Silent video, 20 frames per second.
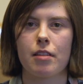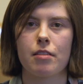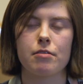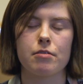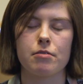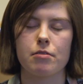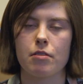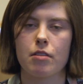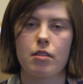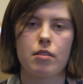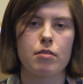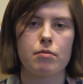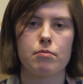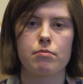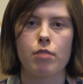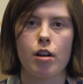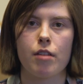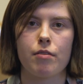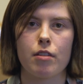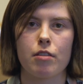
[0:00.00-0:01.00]
schools,
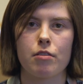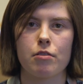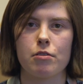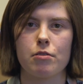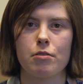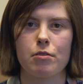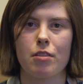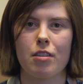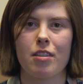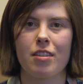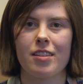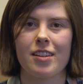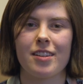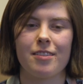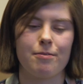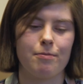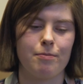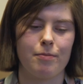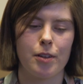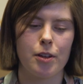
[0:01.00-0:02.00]
private schools,
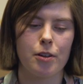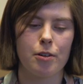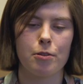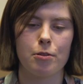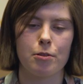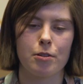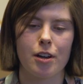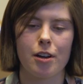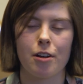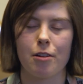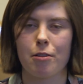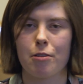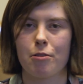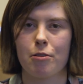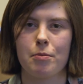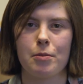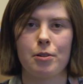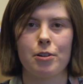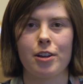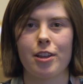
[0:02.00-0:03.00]
and all girls,
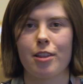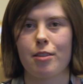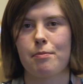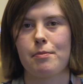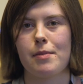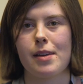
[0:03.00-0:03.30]
all boys,